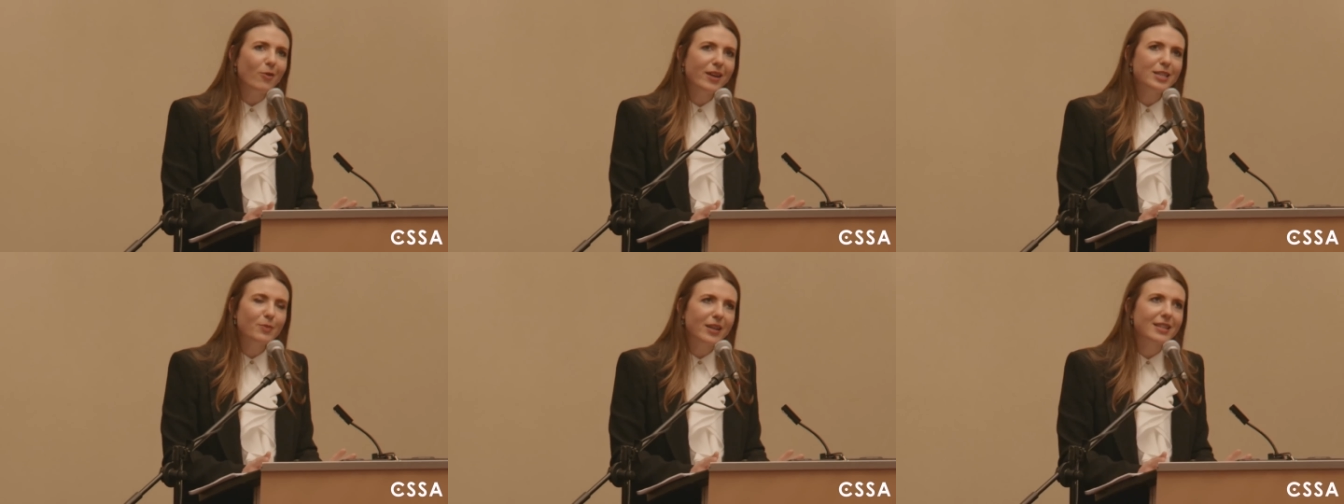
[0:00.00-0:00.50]
how do I
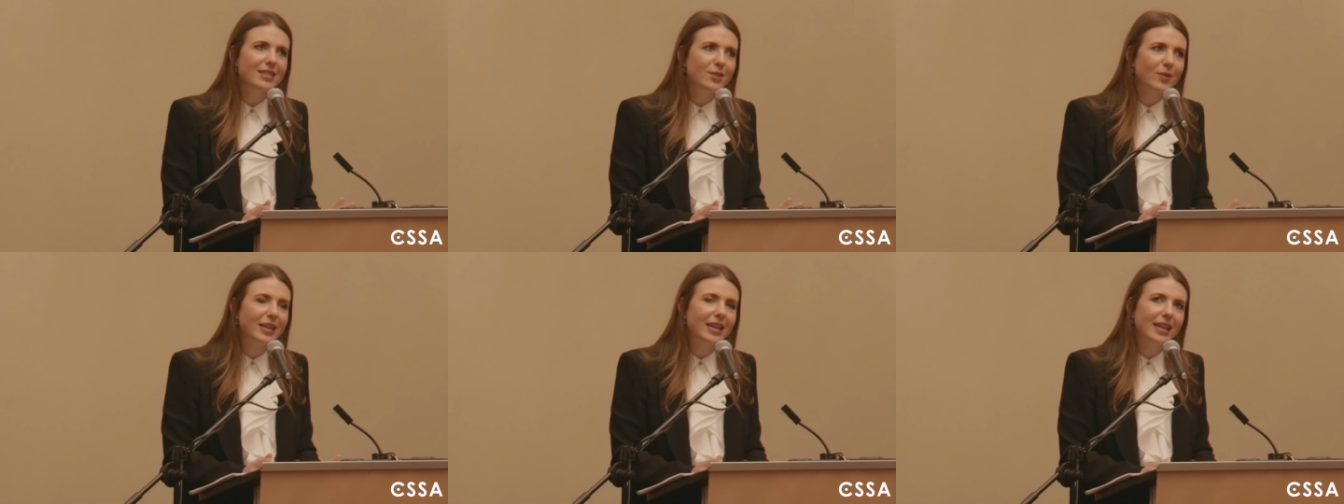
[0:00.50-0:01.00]
explain this
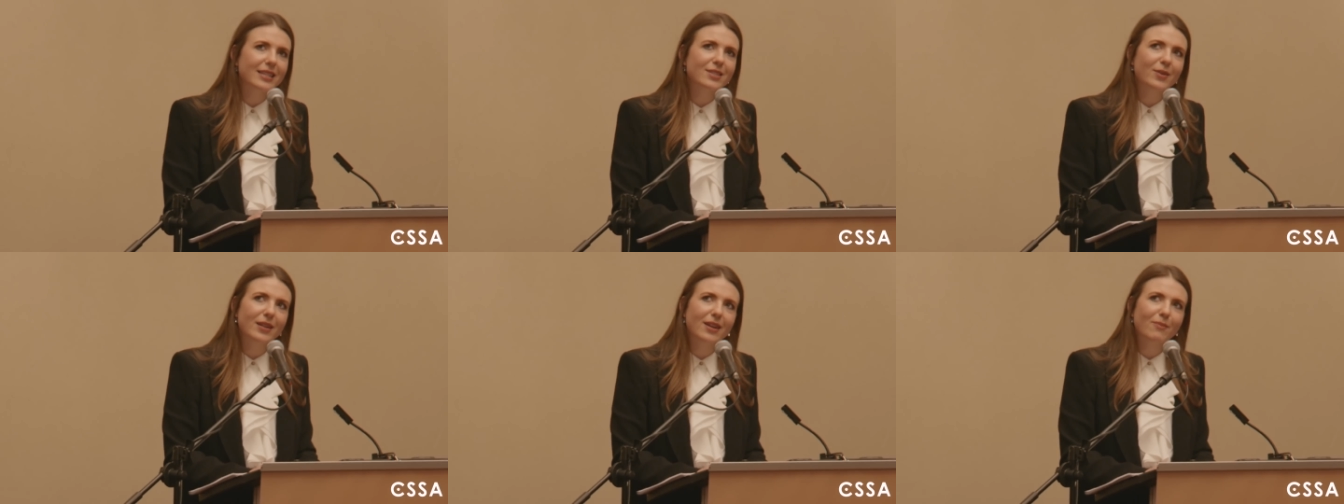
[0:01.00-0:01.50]
to a kid?
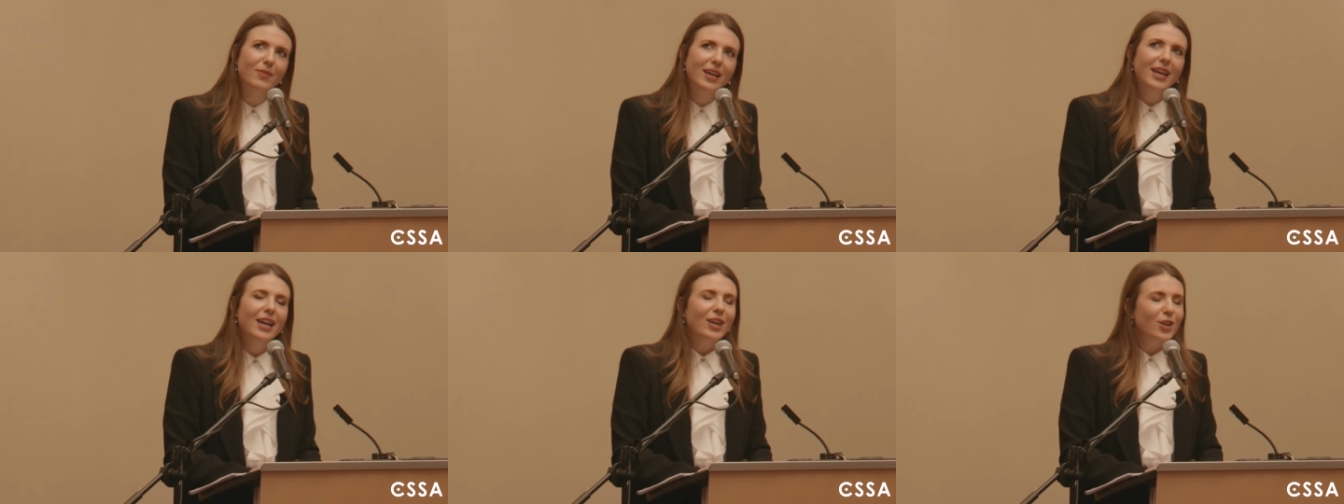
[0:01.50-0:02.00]
So I thought,